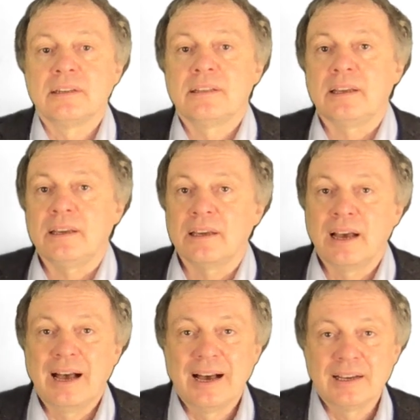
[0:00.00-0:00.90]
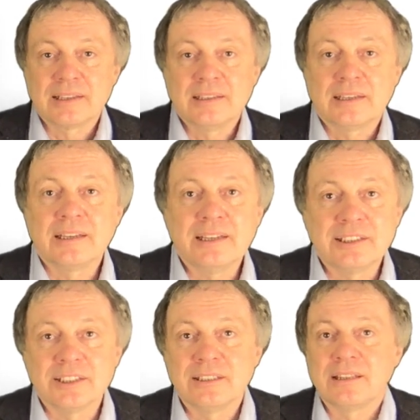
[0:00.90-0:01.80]
the Arctic
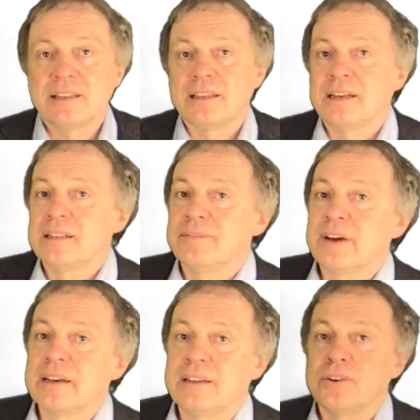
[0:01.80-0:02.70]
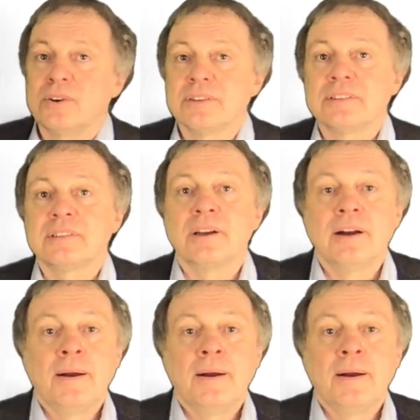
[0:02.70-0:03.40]
region in the very north.